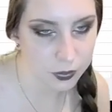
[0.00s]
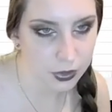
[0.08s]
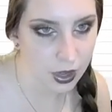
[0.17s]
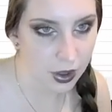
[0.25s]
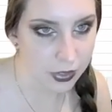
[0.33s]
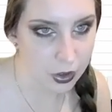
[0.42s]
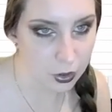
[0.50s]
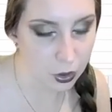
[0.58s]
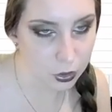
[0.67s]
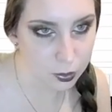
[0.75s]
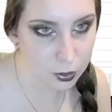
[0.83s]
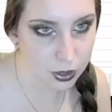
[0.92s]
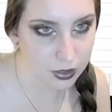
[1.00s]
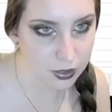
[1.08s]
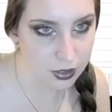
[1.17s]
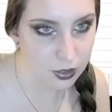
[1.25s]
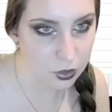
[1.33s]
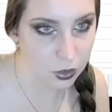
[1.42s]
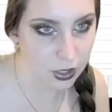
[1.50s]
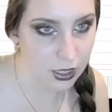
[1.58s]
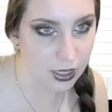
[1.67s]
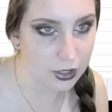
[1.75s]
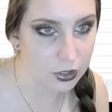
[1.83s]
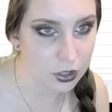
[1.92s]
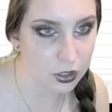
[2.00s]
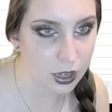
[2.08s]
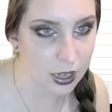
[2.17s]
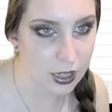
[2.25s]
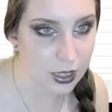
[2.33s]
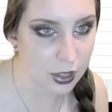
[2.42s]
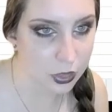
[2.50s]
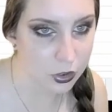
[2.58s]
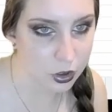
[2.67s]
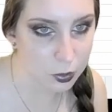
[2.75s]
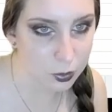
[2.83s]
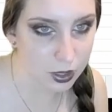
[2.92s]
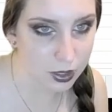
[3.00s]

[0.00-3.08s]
And then you close the parentheses, you hit enter, and you get 31,